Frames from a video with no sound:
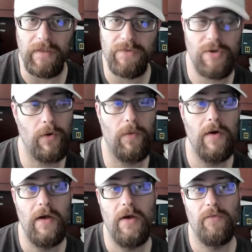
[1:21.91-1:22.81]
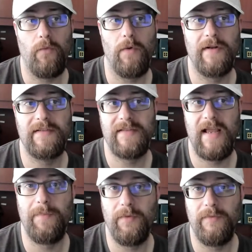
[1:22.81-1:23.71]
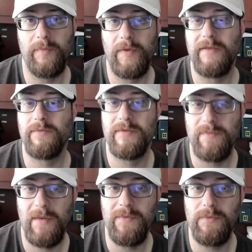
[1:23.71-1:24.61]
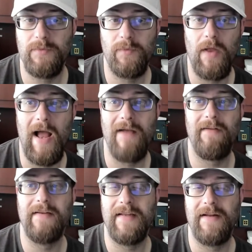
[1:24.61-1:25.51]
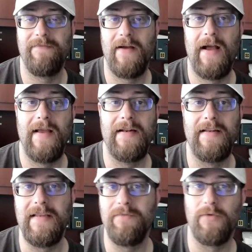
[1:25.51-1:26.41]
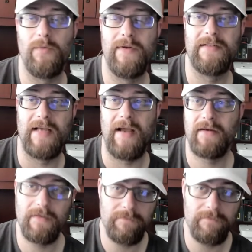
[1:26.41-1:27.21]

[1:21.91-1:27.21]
So for an example of a place where this might be useful, I've identified an evil twin attack